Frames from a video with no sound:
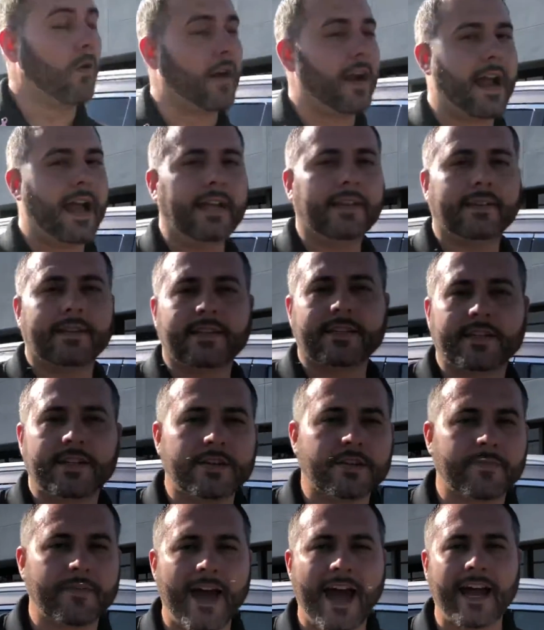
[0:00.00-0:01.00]
or 8 this
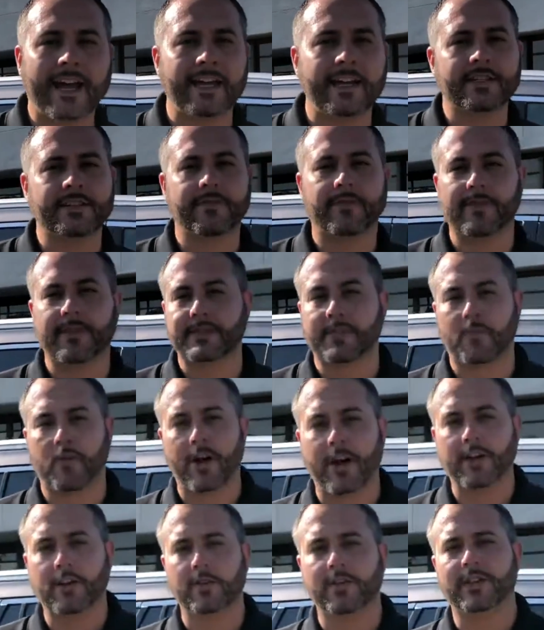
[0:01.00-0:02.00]
year's package. It's a
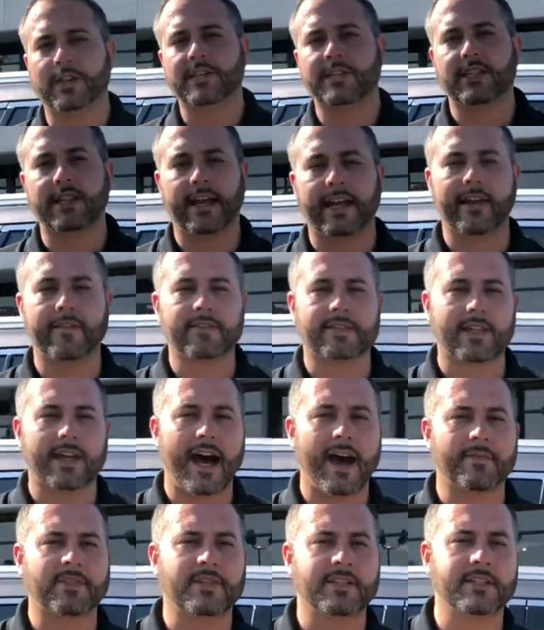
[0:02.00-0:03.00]
brand new addition. They give us
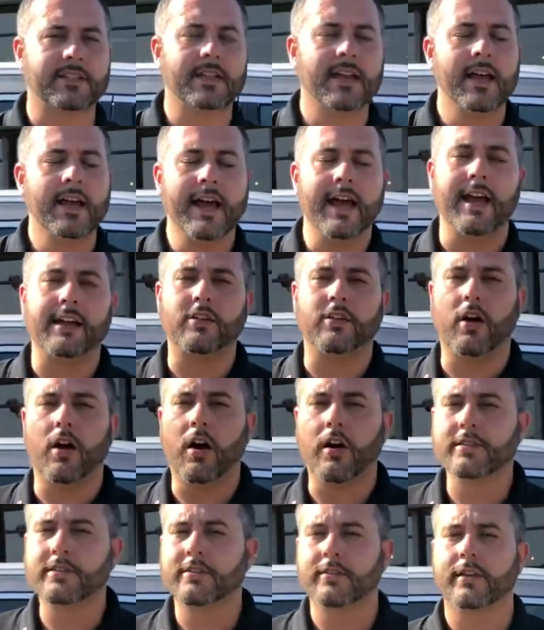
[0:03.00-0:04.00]
options. And you're
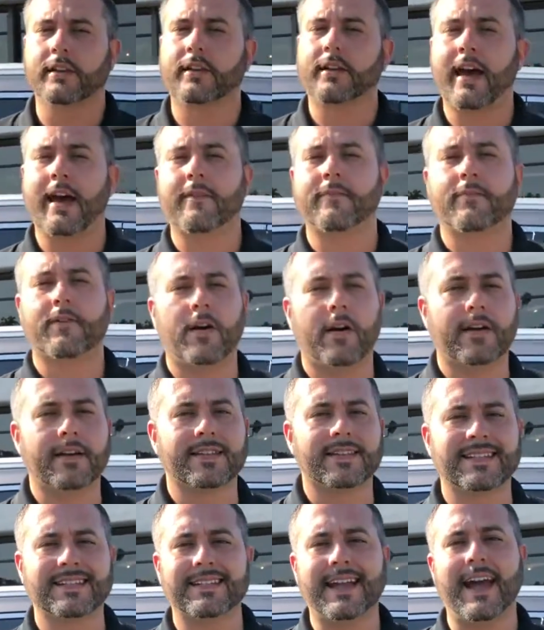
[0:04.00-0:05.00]
also going to have
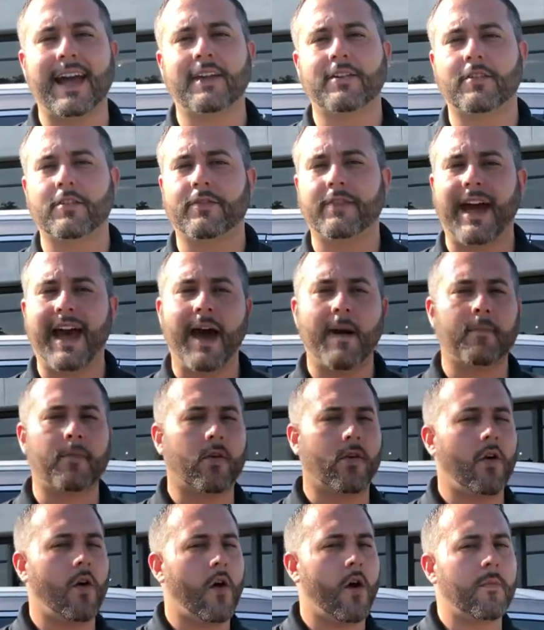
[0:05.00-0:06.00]
standard, the
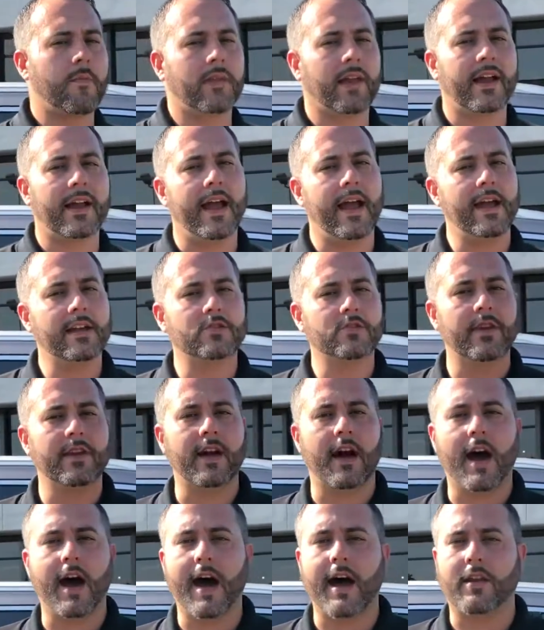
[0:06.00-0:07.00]
Apple CarPlay, Android
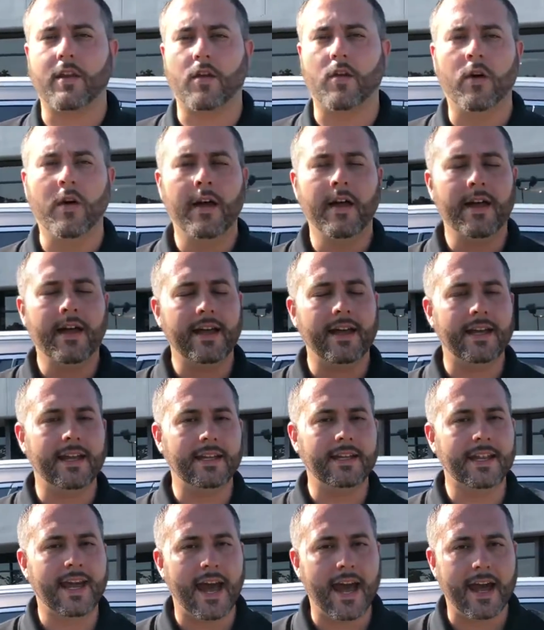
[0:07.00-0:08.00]
Auto,
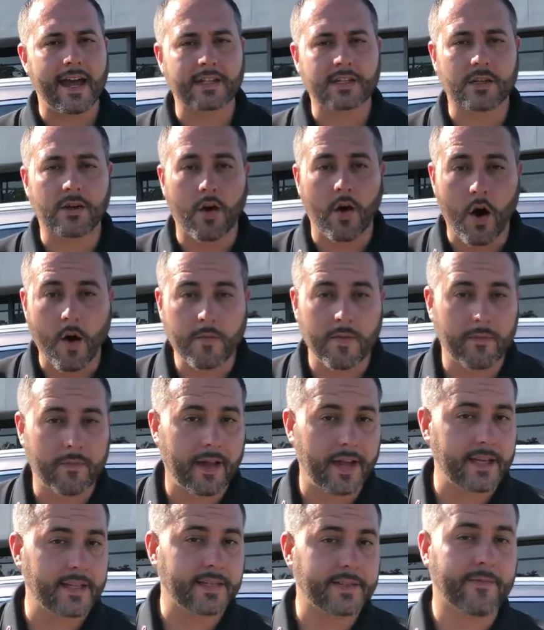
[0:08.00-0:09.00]
in-dash,
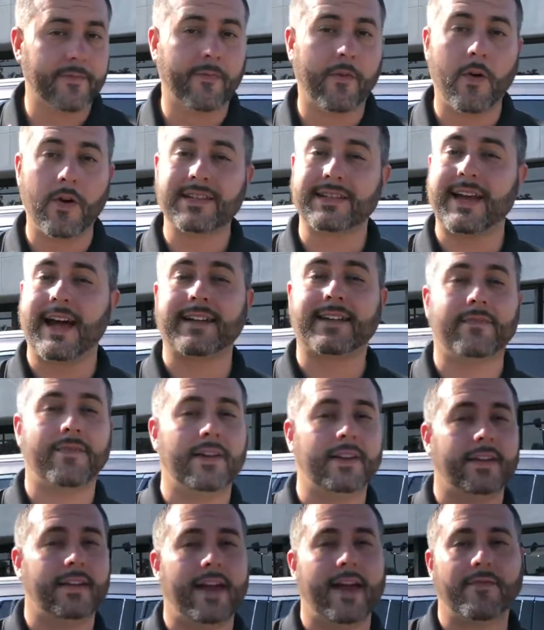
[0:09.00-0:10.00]
Garmin-based,
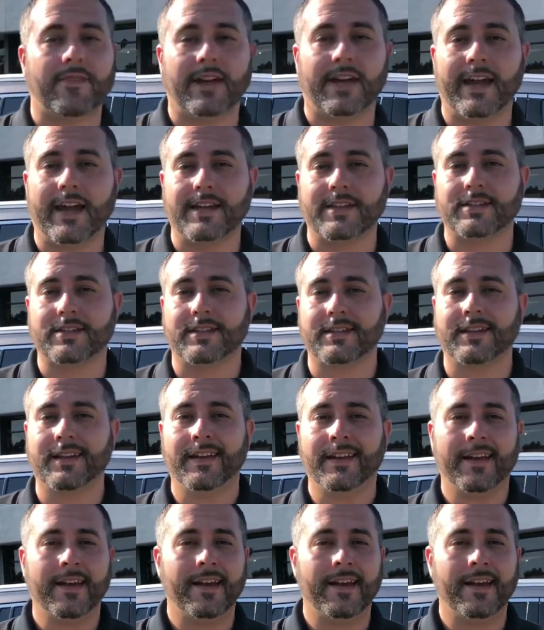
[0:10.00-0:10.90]
voice-activated navigation.